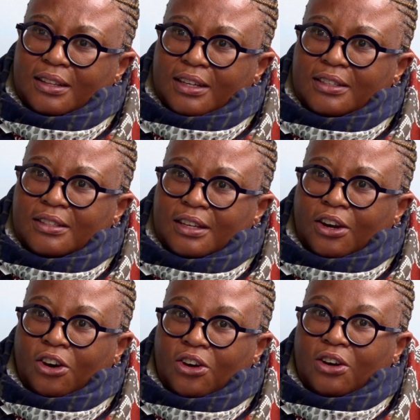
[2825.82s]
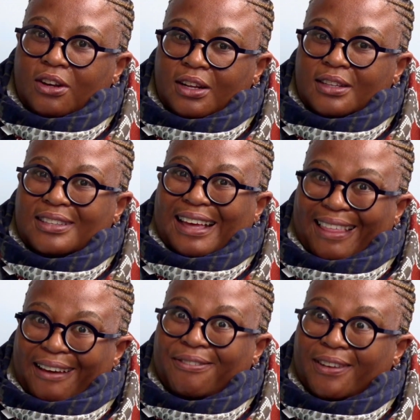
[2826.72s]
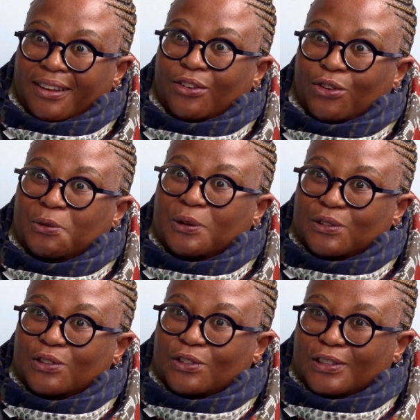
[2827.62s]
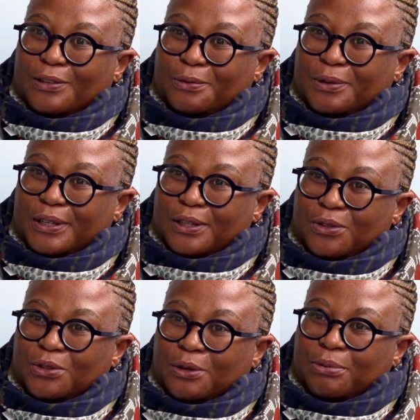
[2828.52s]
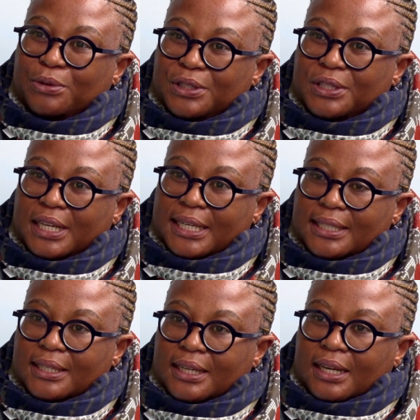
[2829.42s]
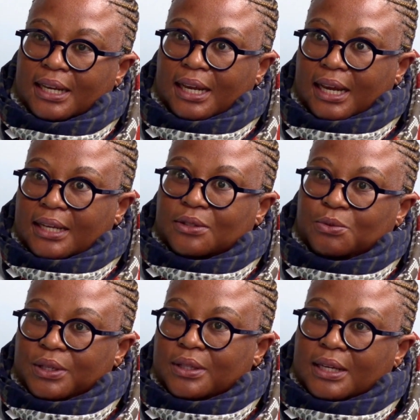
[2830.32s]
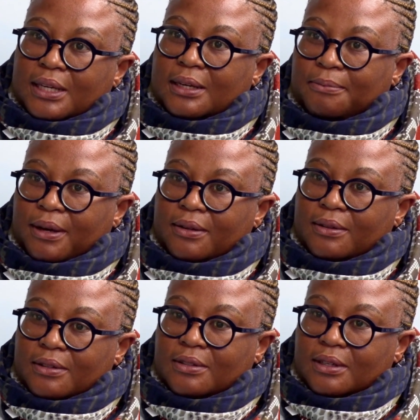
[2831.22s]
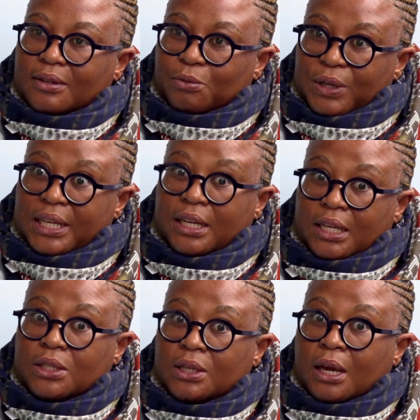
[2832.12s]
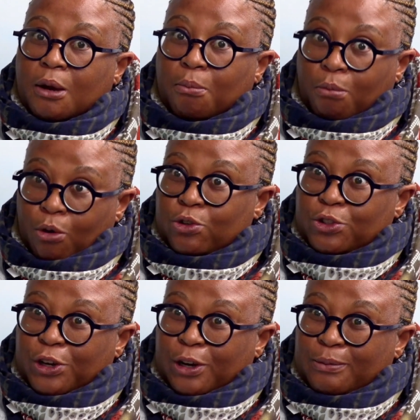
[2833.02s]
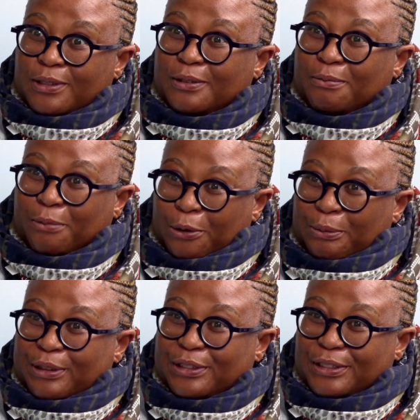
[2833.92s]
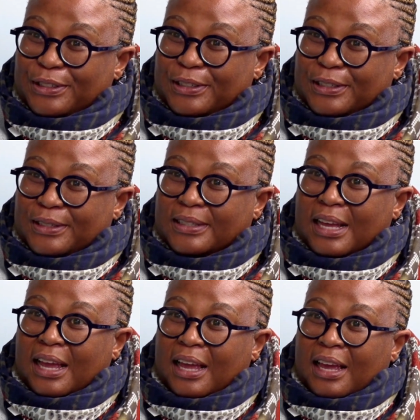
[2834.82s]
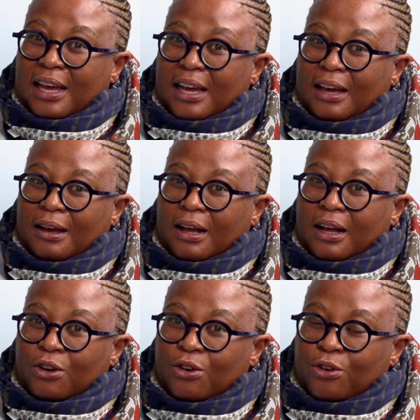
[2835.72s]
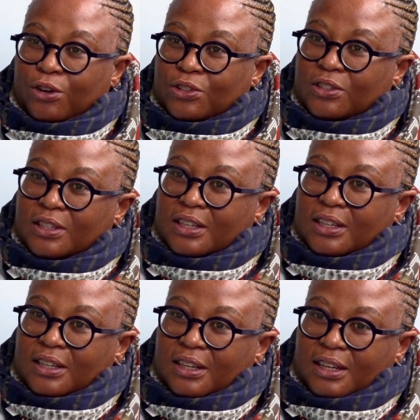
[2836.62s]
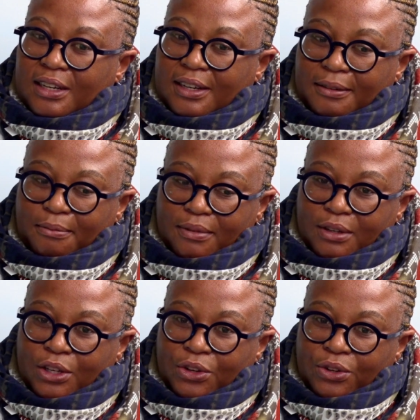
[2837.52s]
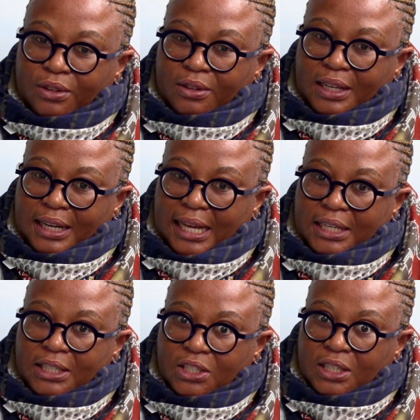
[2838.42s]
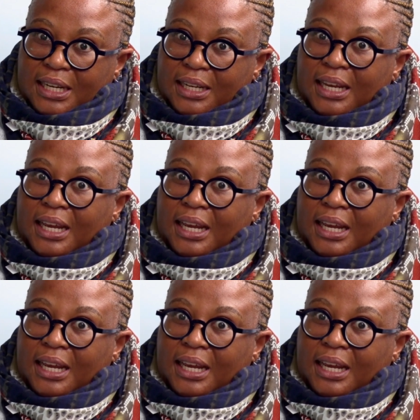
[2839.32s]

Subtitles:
That there are South African nuances that we need to appreciate as we think about this thing. We need more jobs, more businesses across, the nation,